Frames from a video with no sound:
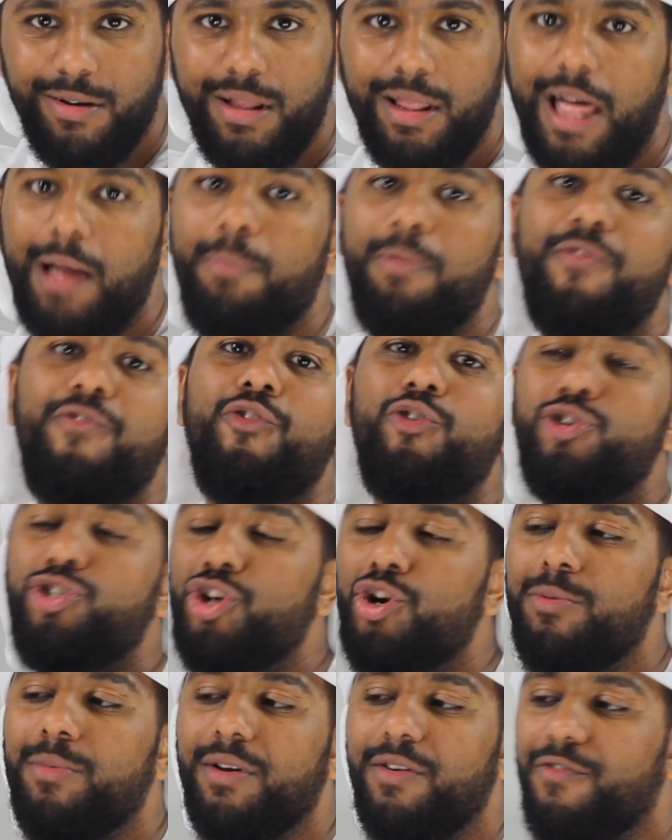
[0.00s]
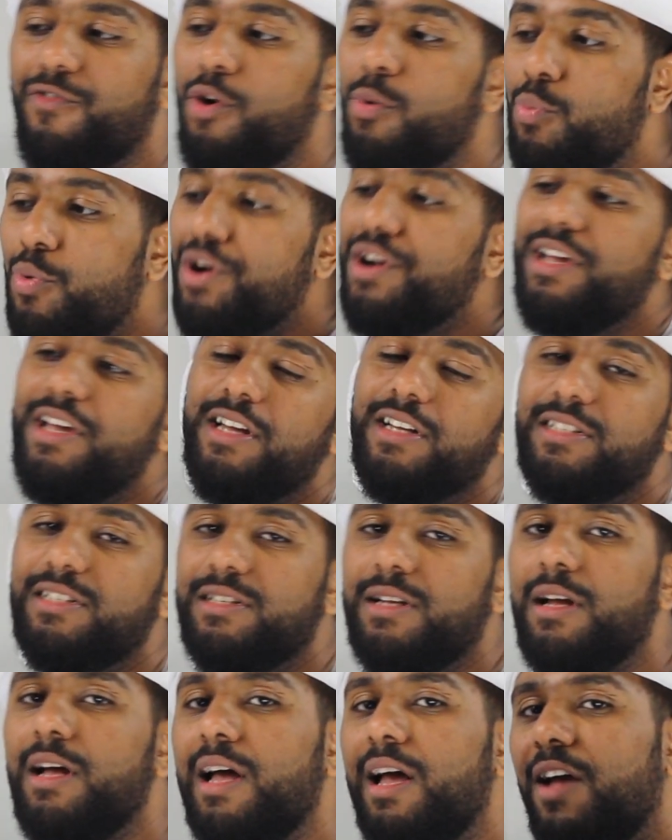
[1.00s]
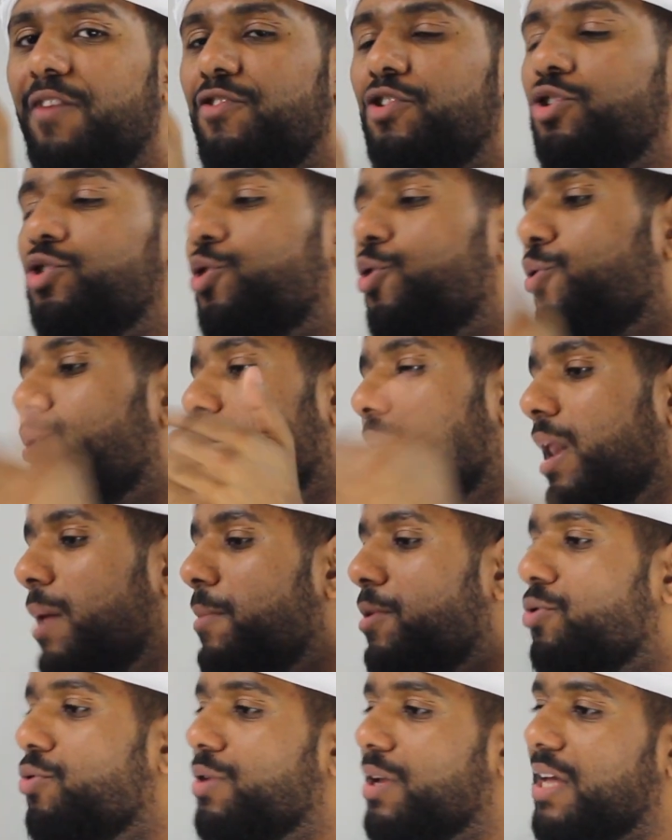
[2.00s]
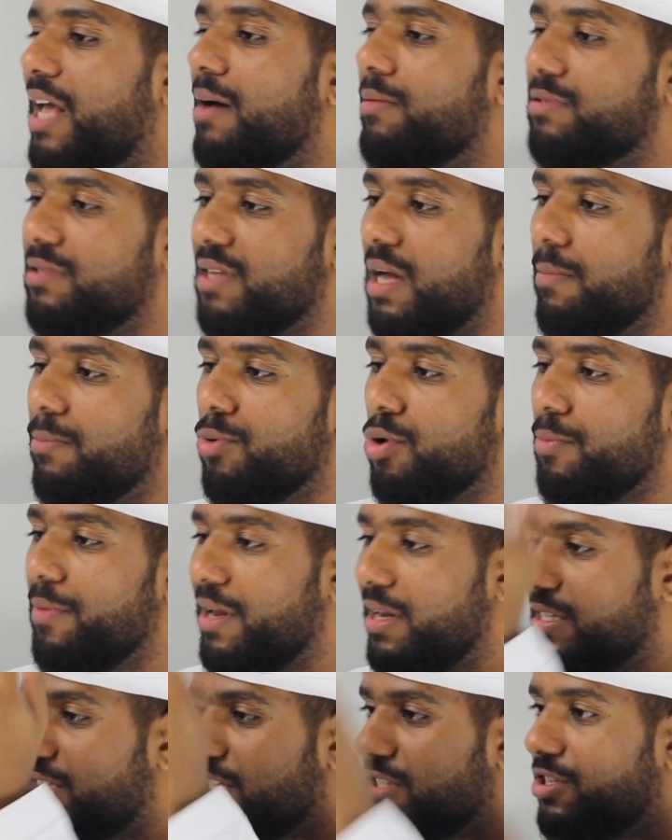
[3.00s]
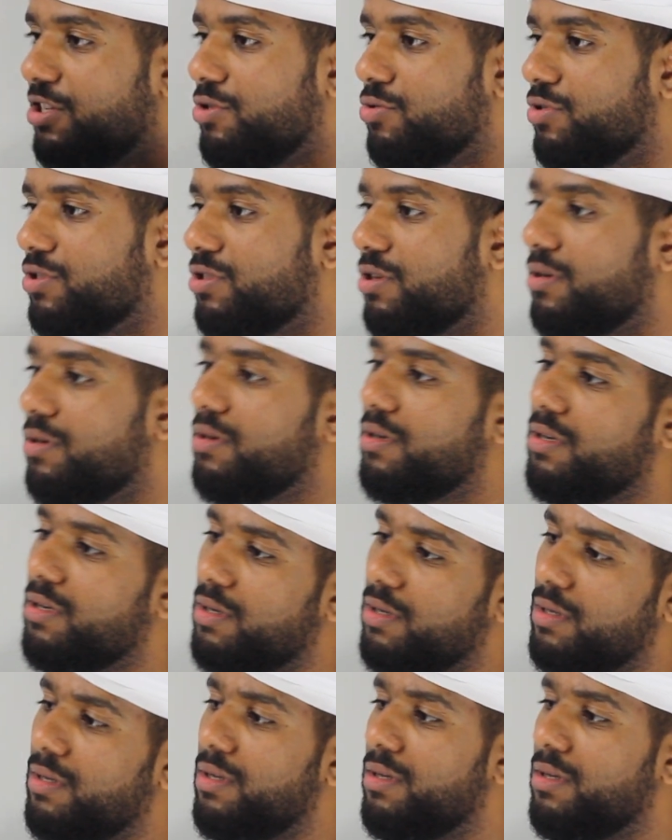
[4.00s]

like before German, from where he is, if you know, let me know in the comments down below, man. Let's continue the song. The